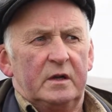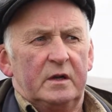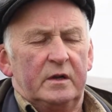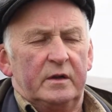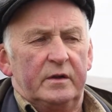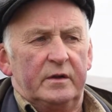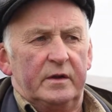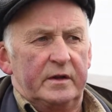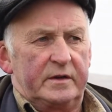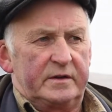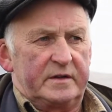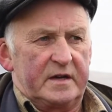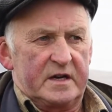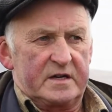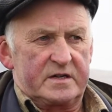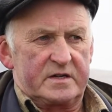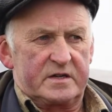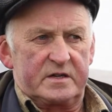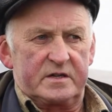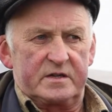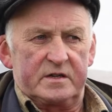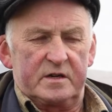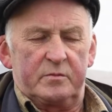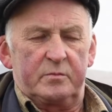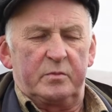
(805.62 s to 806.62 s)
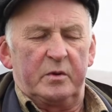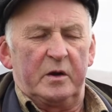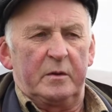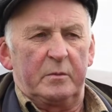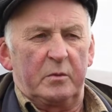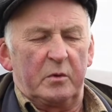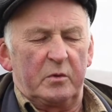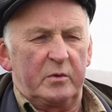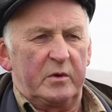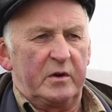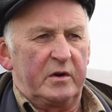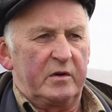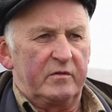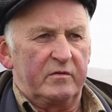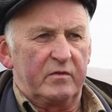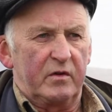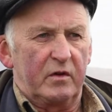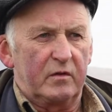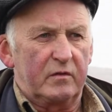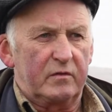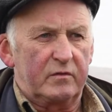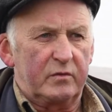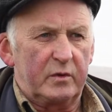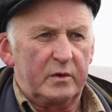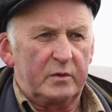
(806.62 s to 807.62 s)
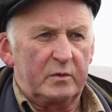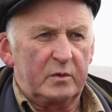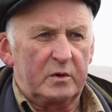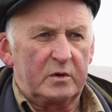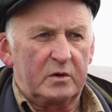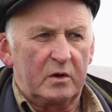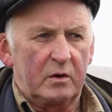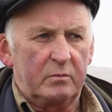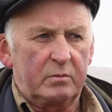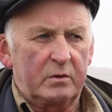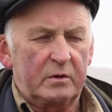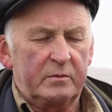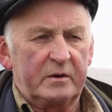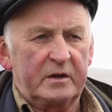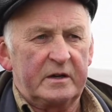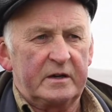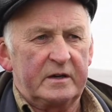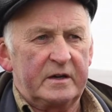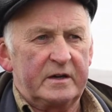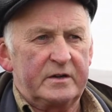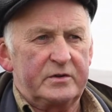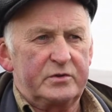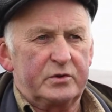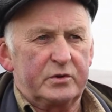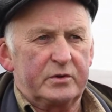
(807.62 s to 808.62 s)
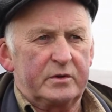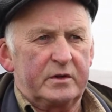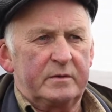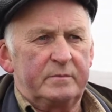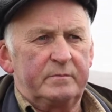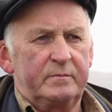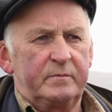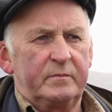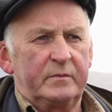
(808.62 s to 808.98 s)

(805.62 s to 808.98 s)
The tasks that people were involved with would complement each other.